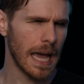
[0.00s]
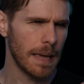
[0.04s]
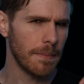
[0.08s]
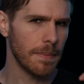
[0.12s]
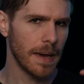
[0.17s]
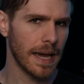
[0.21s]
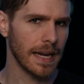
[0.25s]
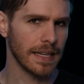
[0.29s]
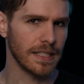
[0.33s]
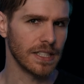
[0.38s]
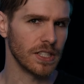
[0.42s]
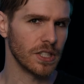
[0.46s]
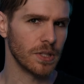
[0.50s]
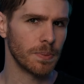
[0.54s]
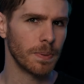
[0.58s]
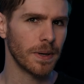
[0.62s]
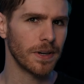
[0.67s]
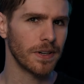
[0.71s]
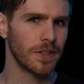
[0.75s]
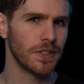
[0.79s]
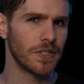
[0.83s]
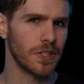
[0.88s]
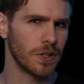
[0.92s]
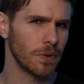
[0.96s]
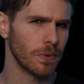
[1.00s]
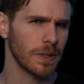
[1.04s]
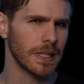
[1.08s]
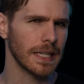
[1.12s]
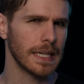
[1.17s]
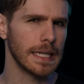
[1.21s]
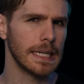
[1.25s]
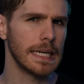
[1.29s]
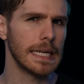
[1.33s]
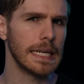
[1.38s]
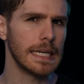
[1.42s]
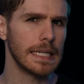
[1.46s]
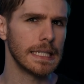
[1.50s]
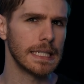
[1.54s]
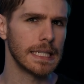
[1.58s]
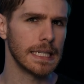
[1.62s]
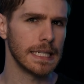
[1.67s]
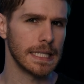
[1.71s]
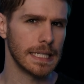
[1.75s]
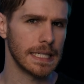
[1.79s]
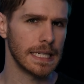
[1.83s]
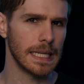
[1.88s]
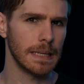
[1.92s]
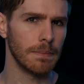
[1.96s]
IMAX experience, you really need
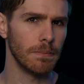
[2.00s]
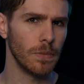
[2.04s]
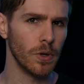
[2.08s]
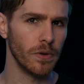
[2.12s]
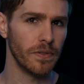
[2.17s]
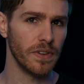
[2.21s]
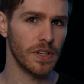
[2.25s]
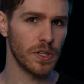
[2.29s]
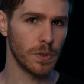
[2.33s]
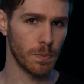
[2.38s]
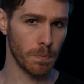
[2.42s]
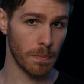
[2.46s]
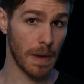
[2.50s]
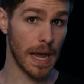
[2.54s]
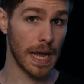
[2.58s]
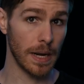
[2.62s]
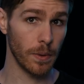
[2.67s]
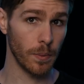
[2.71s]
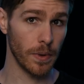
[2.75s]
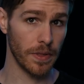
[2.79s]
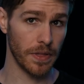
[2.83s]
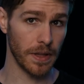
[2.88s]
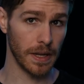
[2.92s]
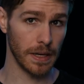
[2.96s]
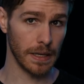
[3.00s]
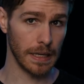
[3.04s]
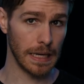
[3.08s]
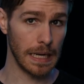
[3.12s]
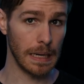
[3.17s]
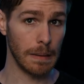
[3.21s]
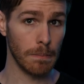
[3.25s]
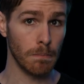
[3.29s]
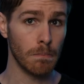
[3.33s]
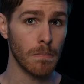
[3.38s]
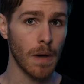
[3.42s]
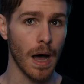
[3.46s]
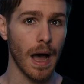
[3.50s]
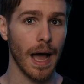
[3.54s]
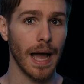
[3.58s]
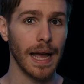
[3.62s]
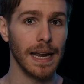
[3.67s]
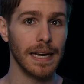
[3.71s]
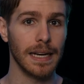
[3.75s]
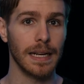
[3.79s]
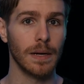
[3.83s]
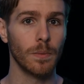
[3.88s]
to see movies made with it in mind.